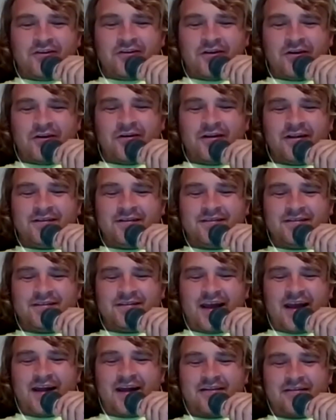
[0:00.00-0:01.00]
current
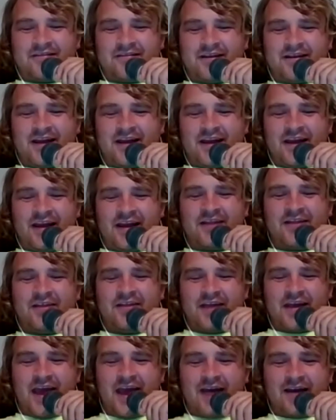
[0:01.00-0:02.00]
stats
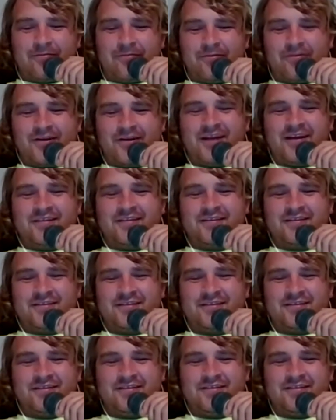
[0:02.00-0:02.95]
and that price.